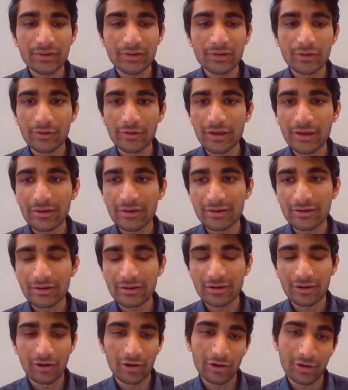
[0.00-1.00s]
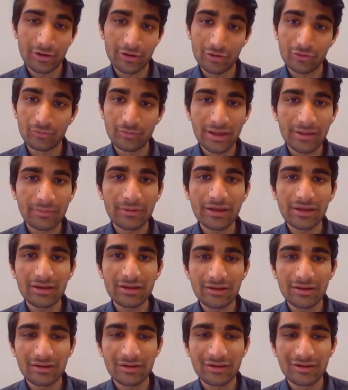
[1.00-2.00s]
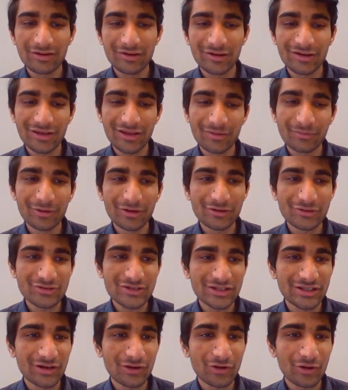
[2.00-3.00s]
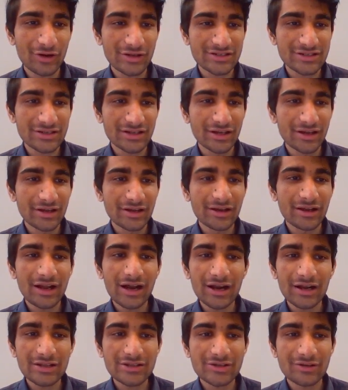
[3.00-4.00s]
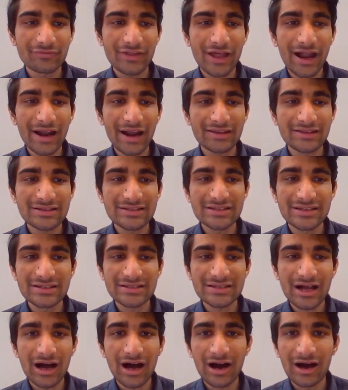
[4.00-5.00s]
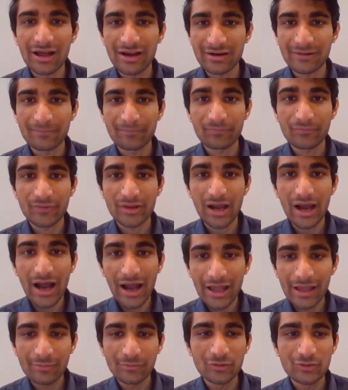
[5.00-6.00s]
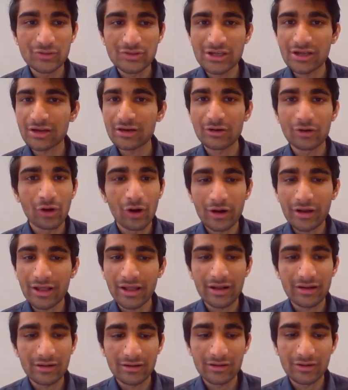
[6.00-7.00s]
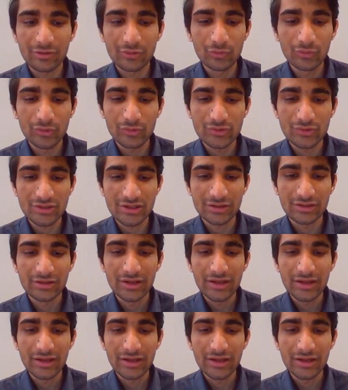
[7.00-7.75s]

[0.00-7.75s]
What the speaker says: Okay, or you may be able to see the cost. Regardless of that, this is our IAM user, not our root user.